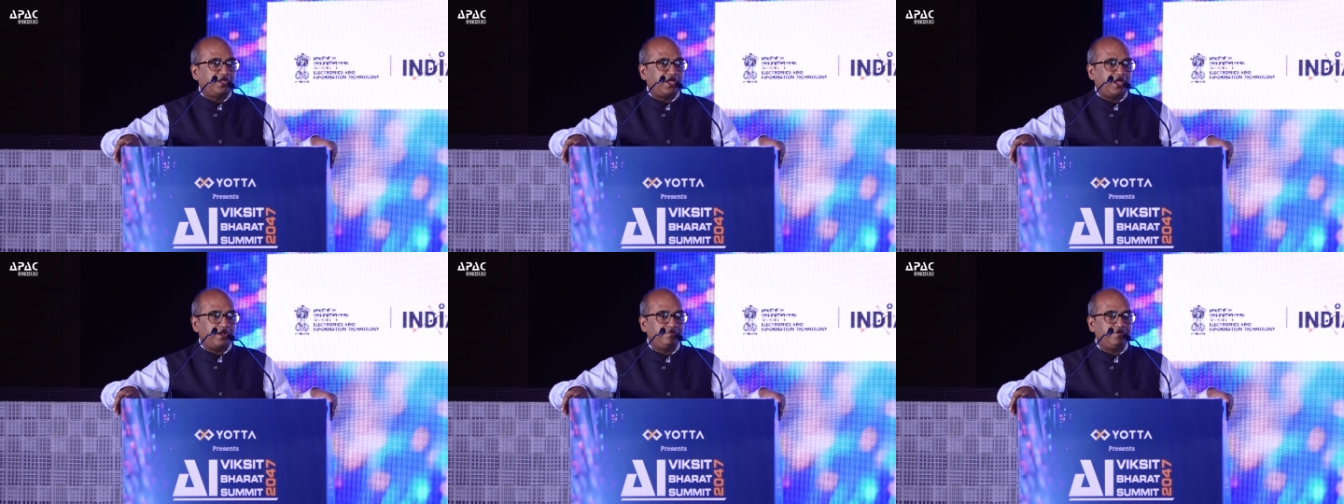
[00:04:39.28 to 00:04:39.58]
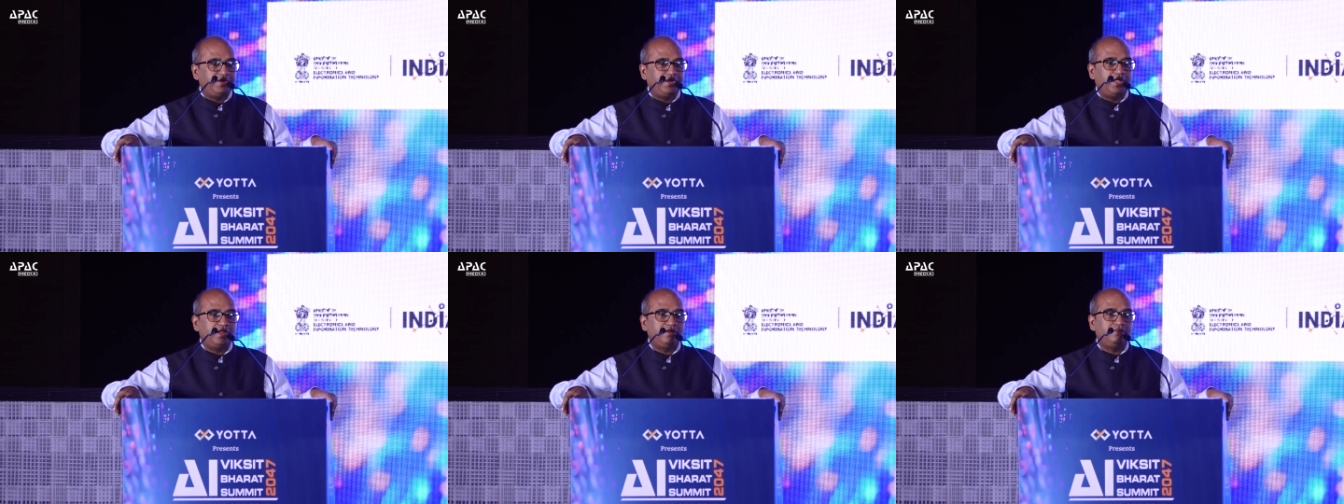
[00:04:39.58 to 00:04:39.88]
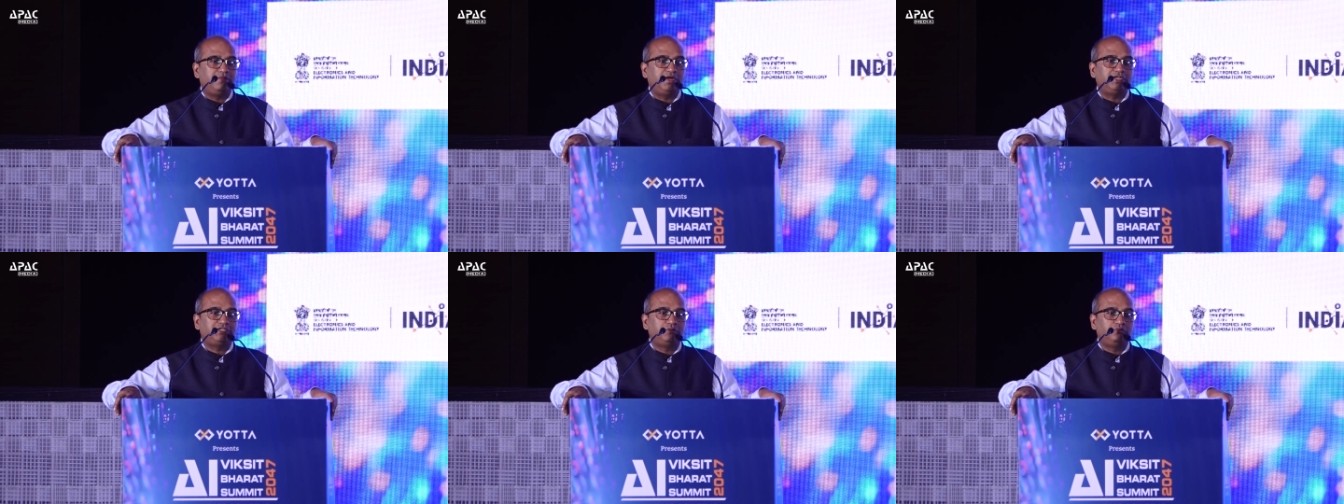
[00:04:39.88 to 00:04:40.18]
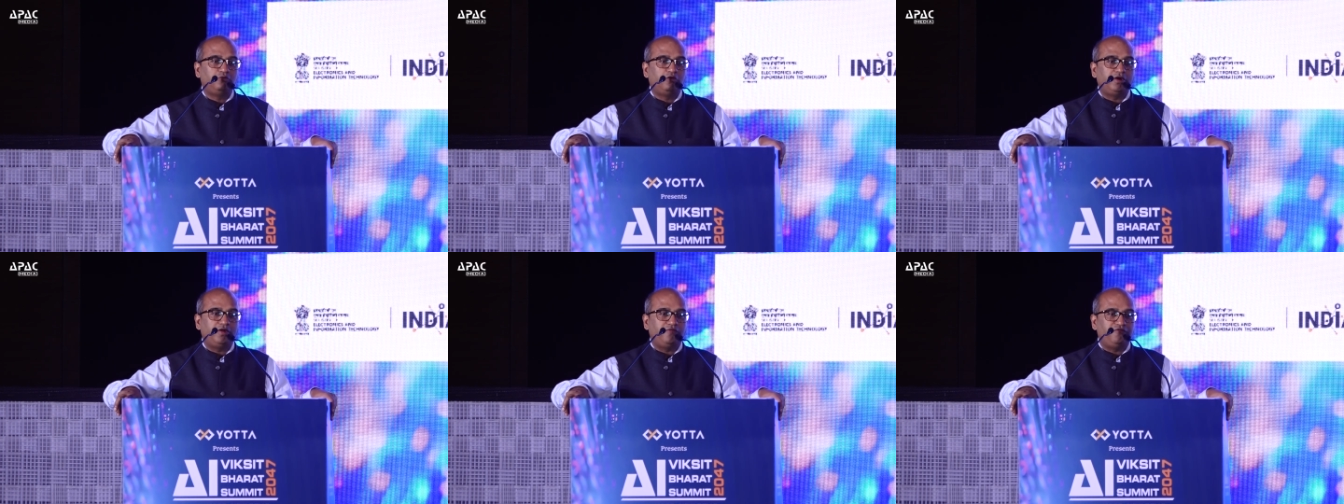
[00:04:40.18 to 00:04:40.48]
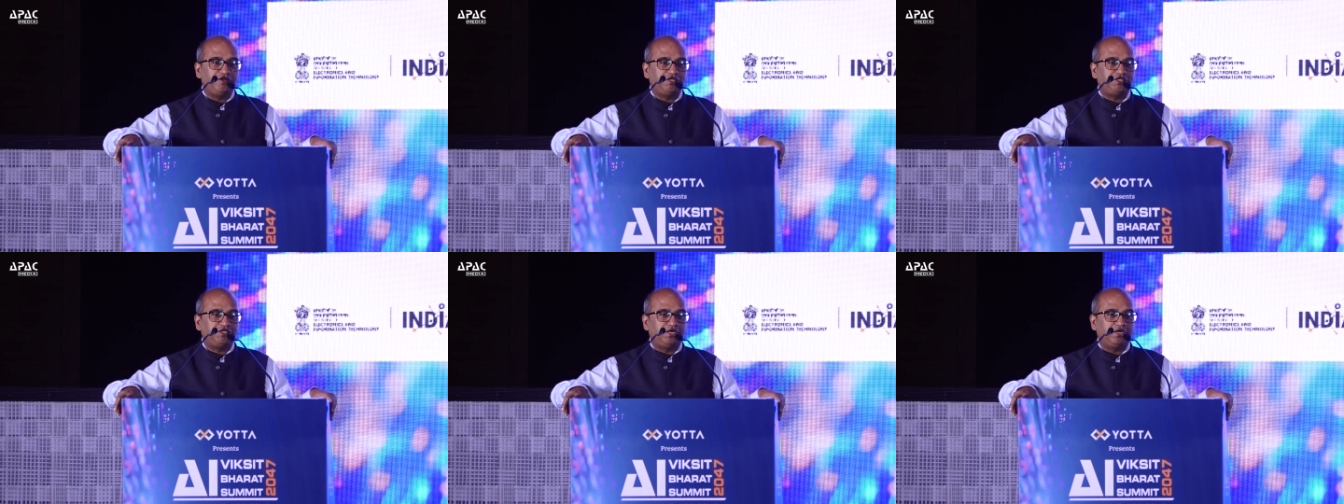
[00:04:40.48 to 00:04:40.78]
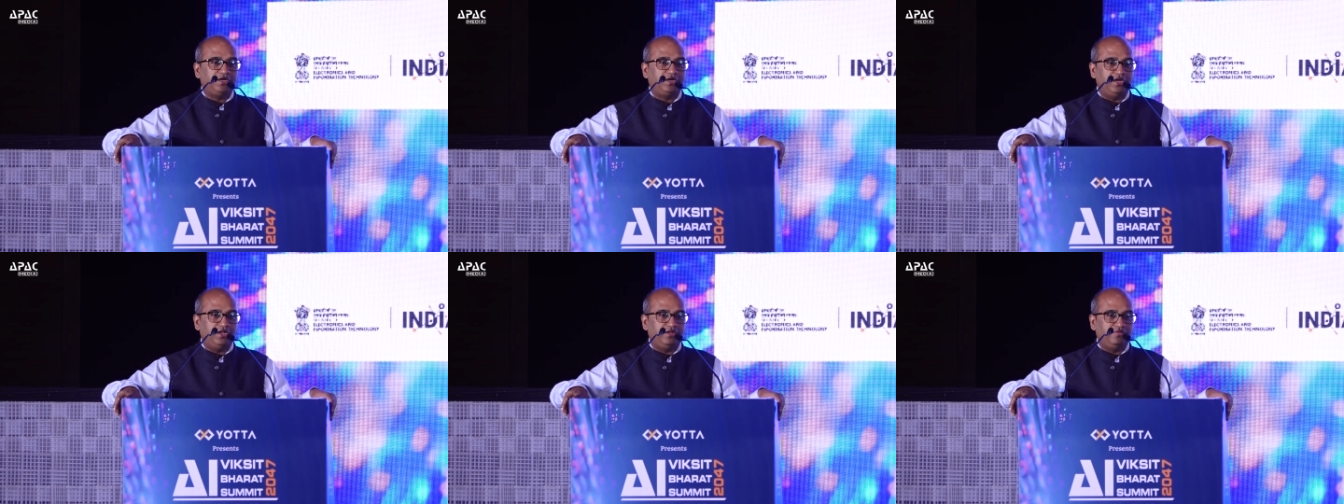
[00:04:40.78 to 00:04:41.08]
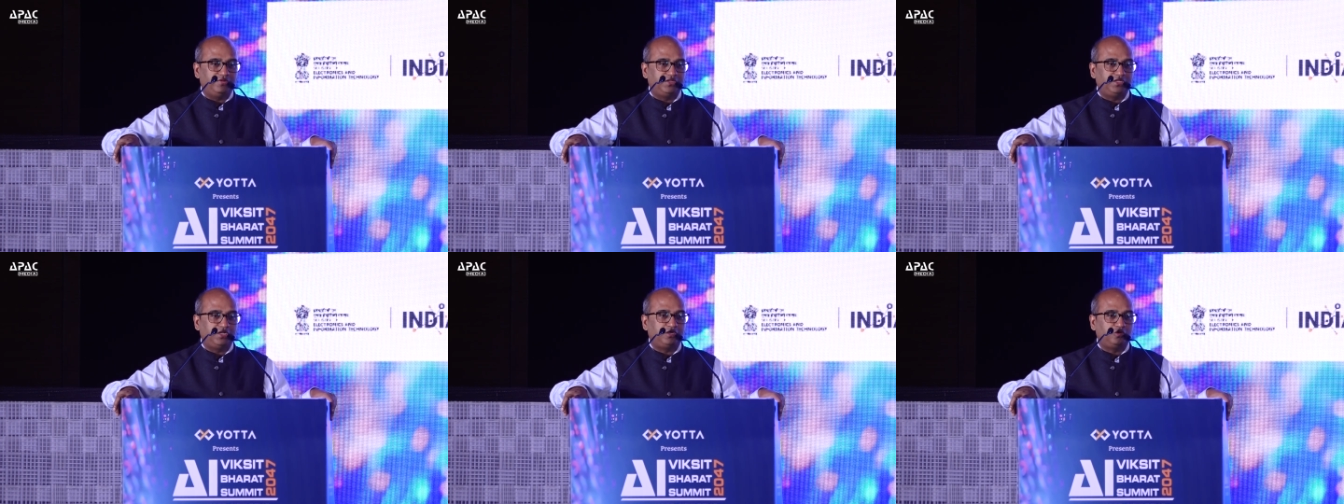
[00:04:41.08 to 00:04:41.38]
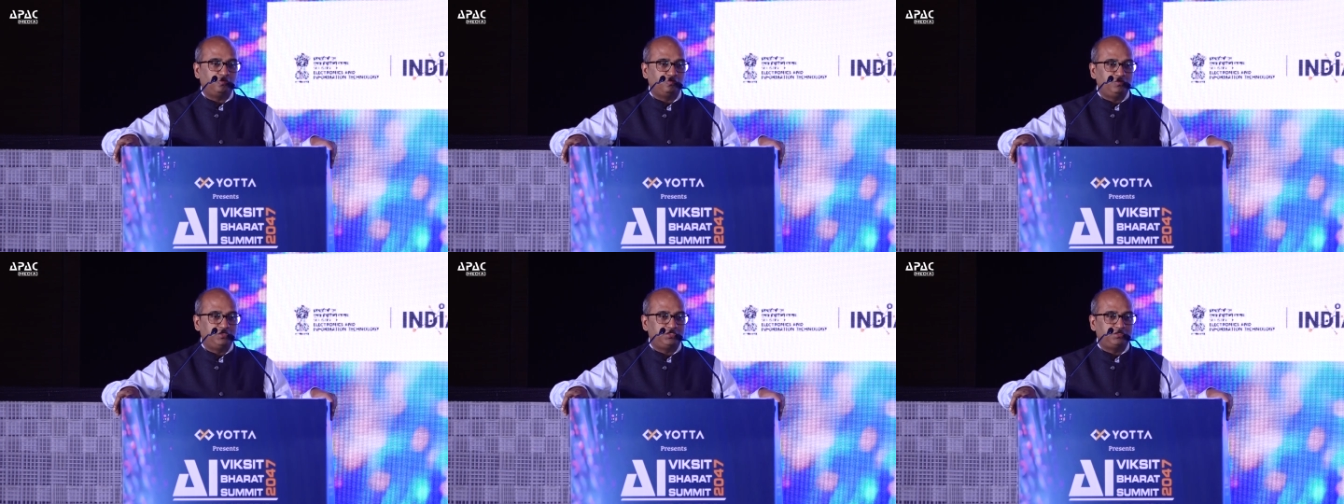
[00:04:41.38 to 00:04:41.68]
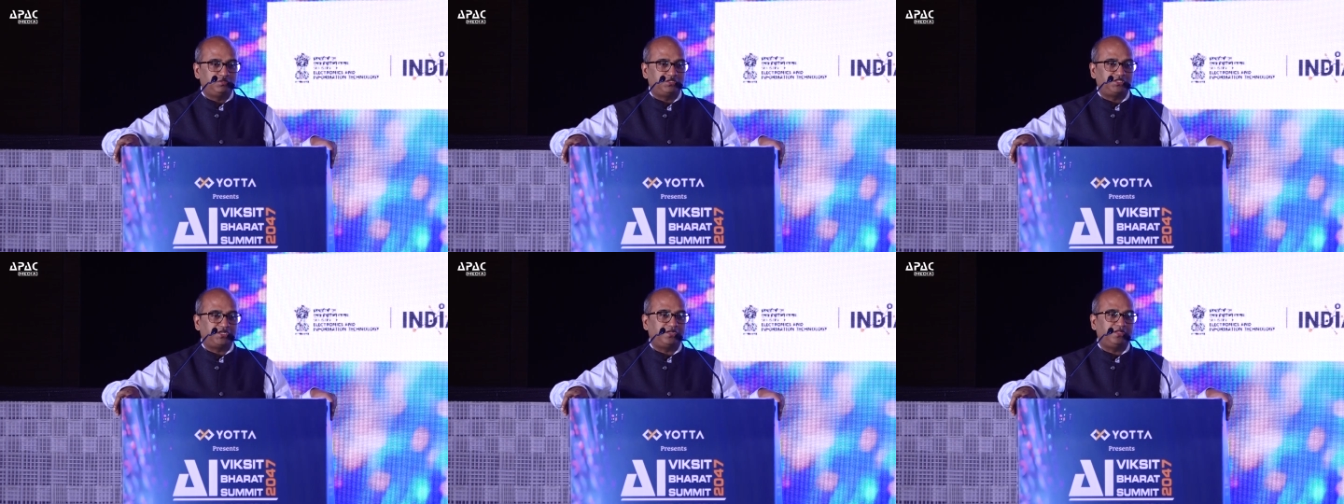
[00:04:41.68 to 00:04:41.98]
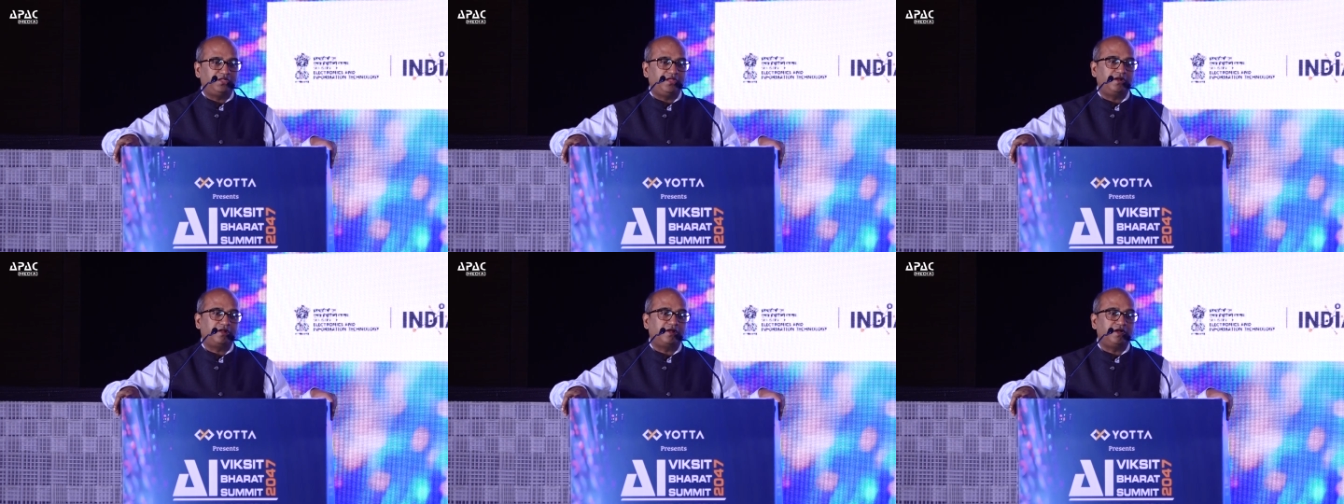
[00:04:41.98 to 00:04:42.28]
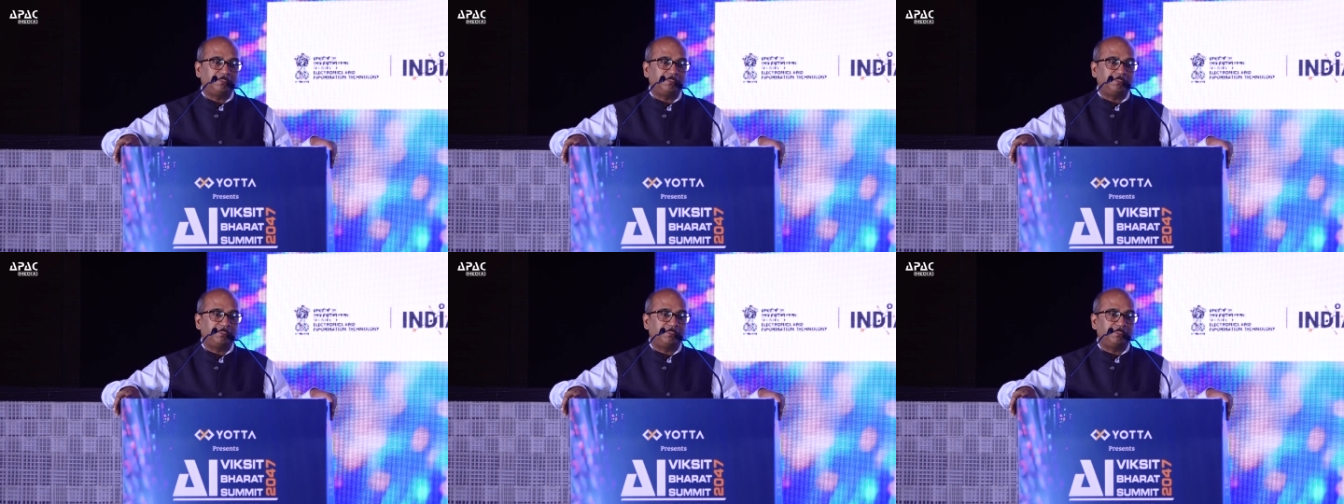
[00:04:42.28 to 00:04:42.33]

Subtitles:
can be done much more efficiently with the tools which are there,